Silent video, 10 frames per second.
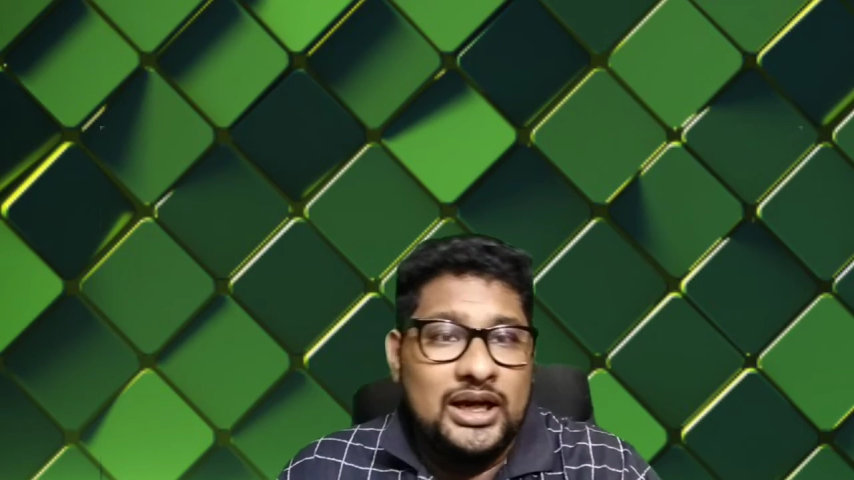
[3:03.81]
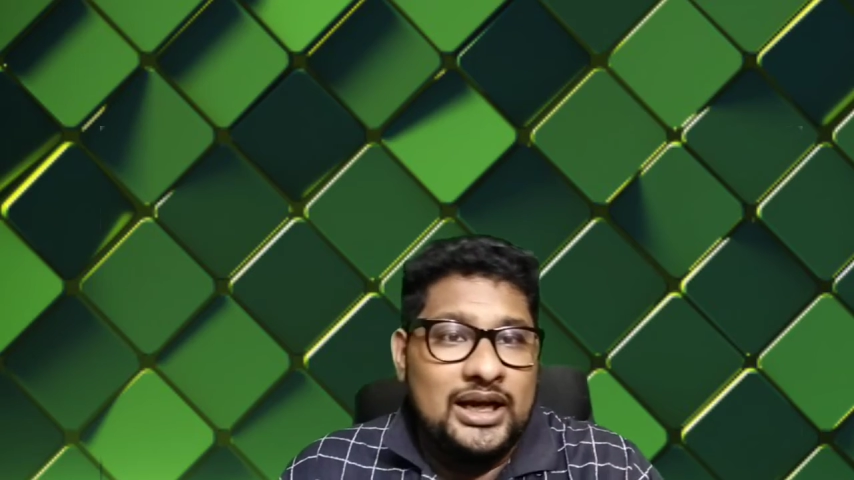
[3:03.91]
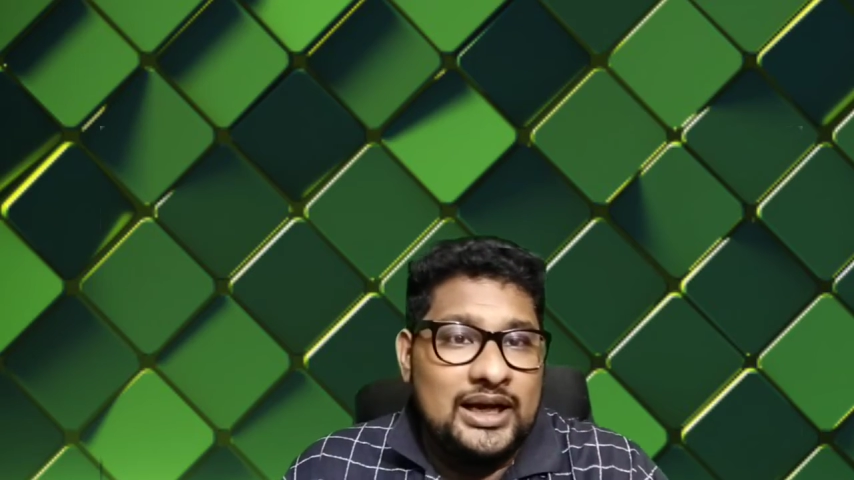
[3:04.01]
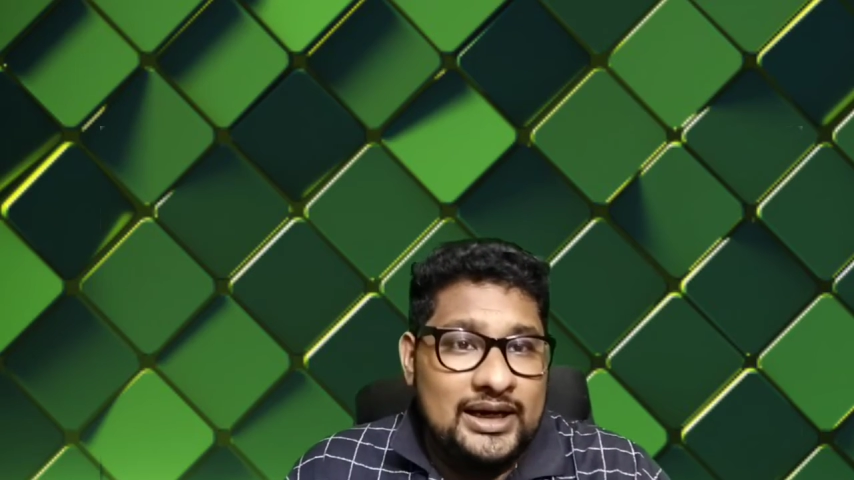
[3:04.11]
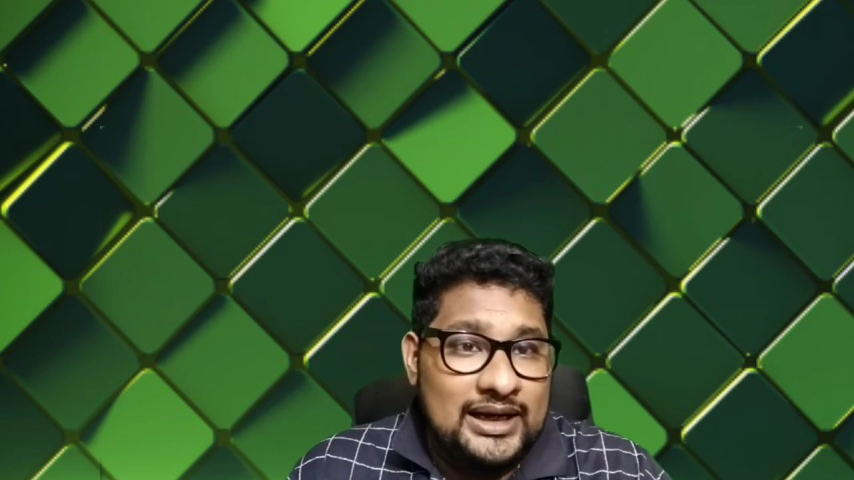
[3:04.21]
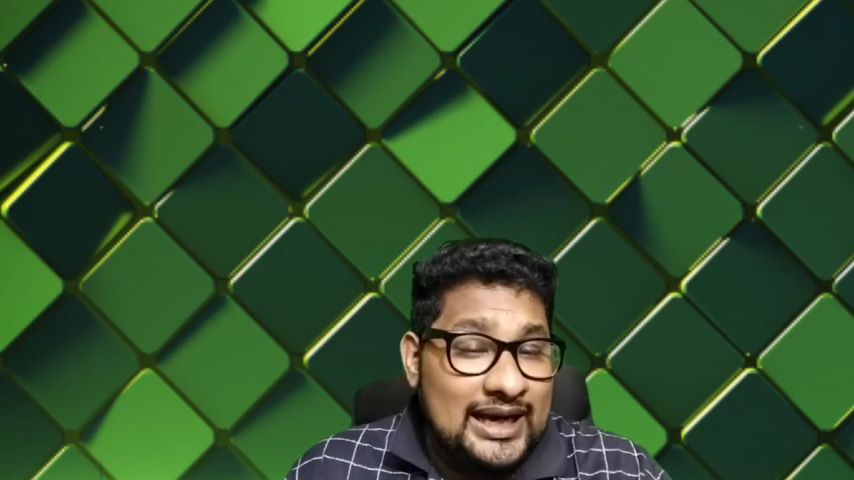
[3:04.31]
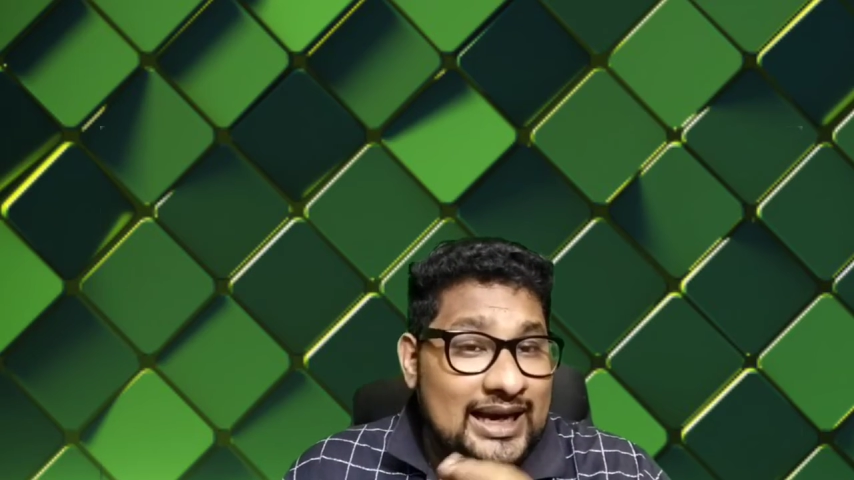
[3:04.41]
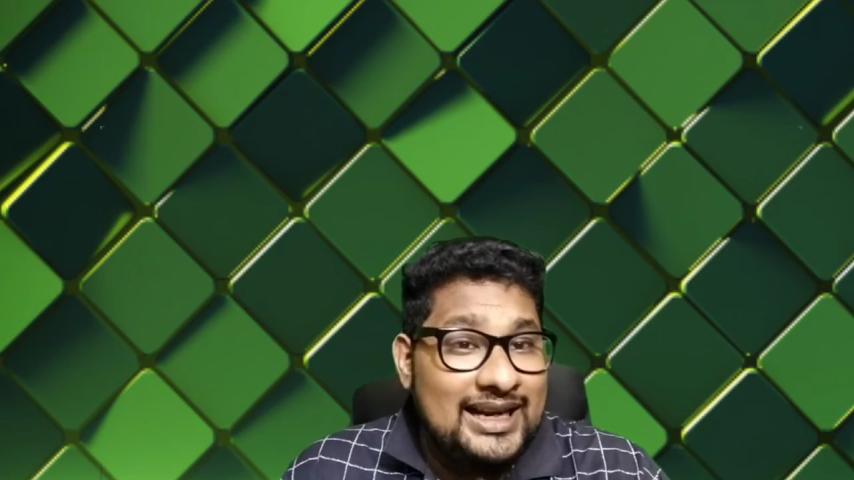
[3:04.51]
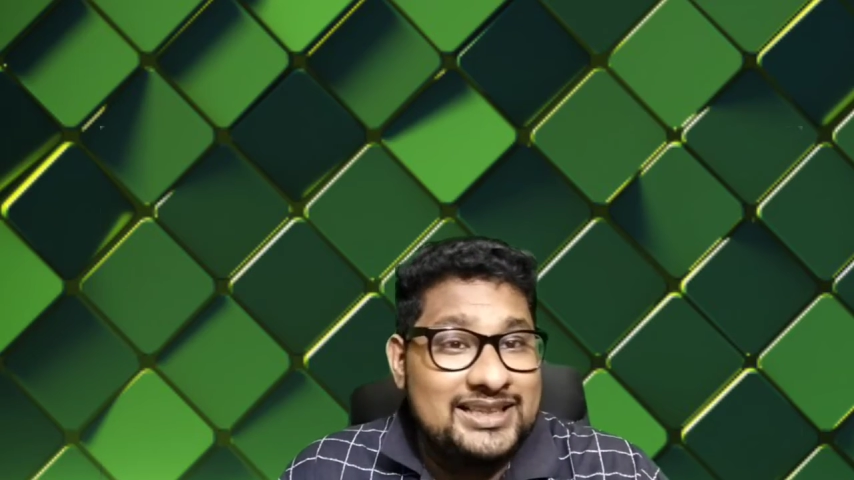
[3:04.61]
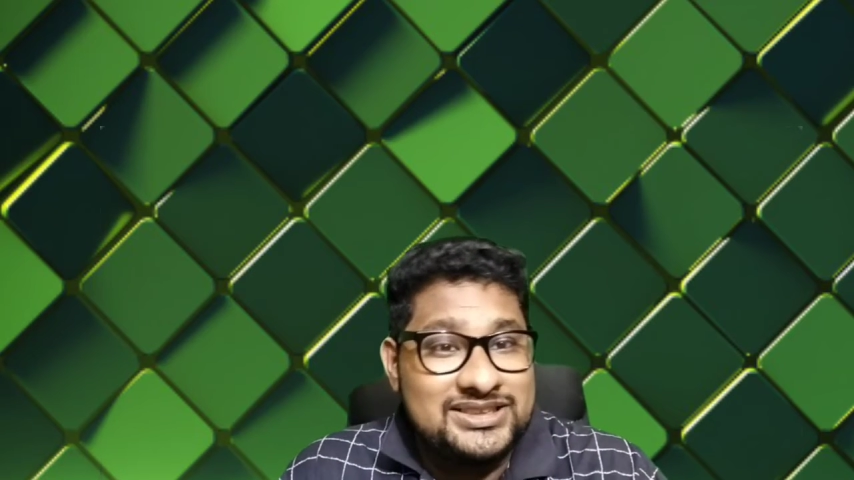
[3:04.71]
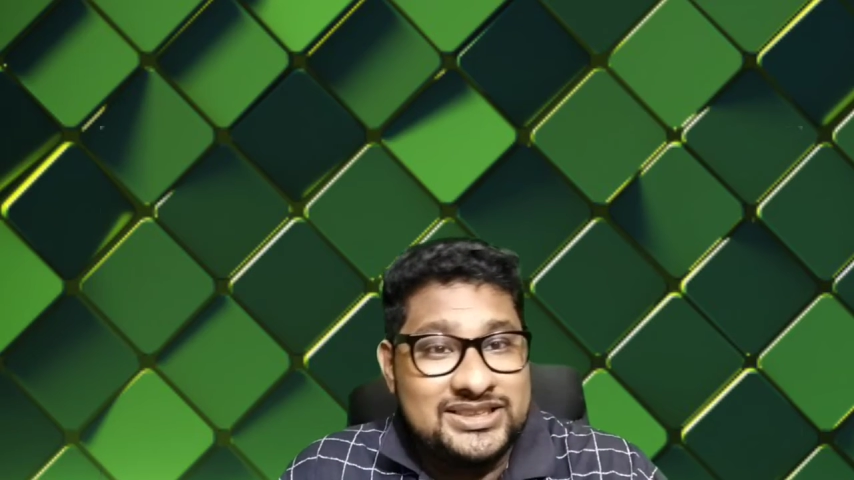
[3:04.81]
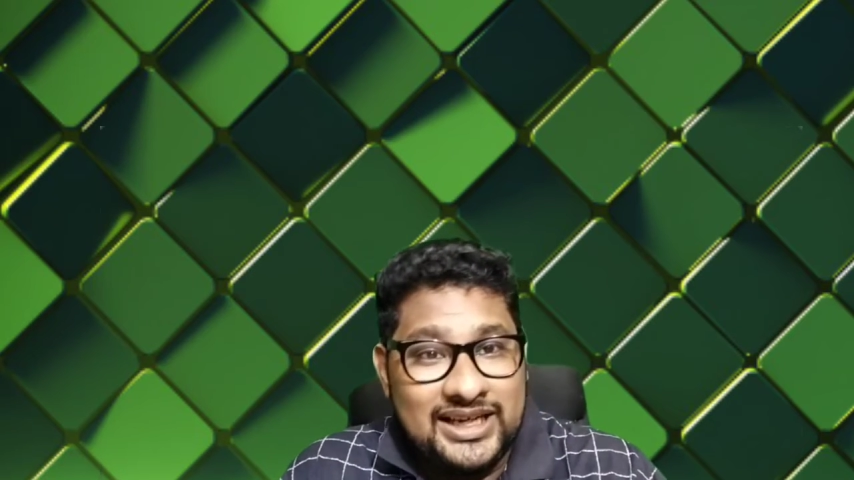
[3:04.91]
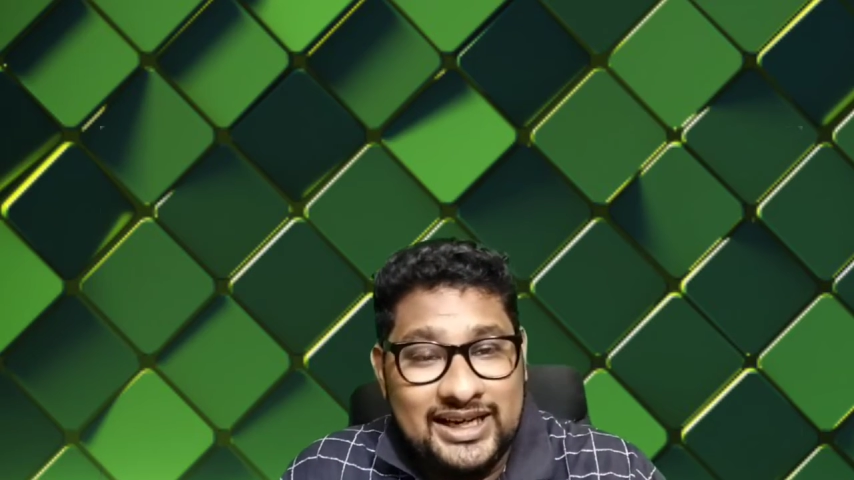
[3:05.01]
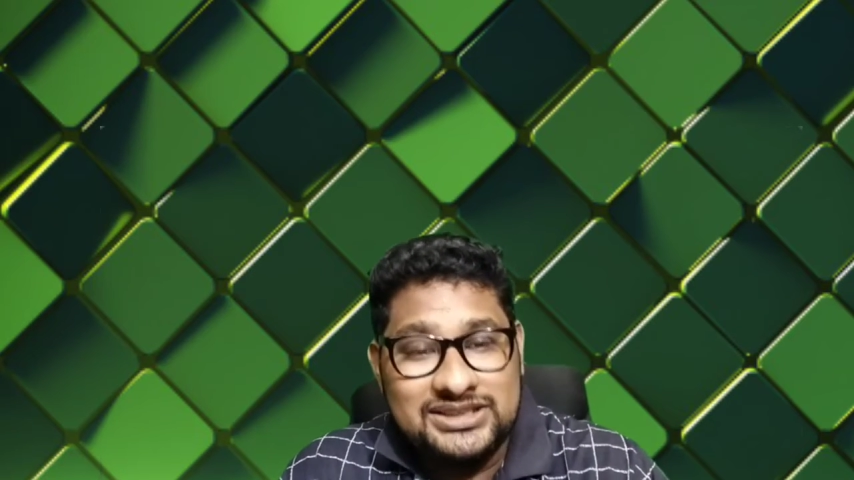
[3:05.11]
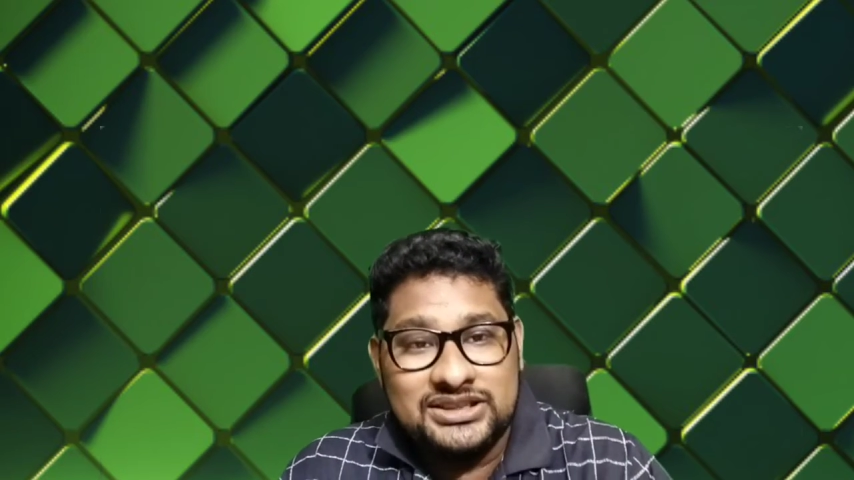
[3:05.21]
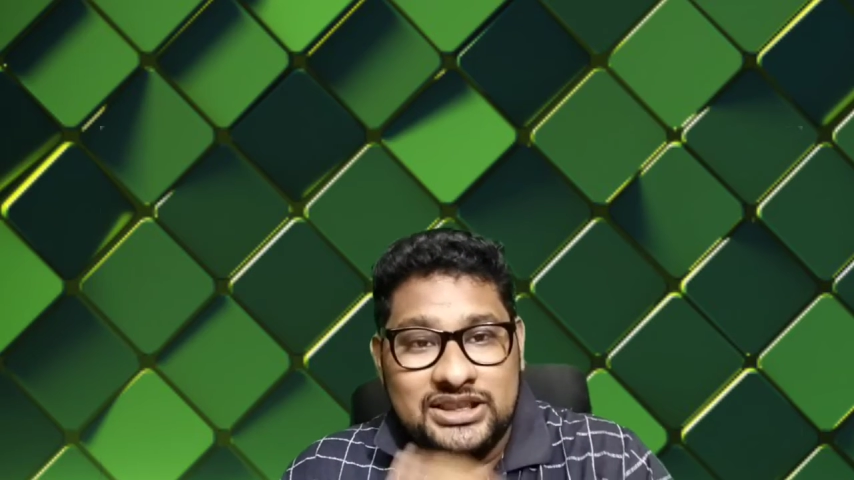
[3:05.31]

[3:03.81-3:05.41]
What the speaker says: And Alex Hales and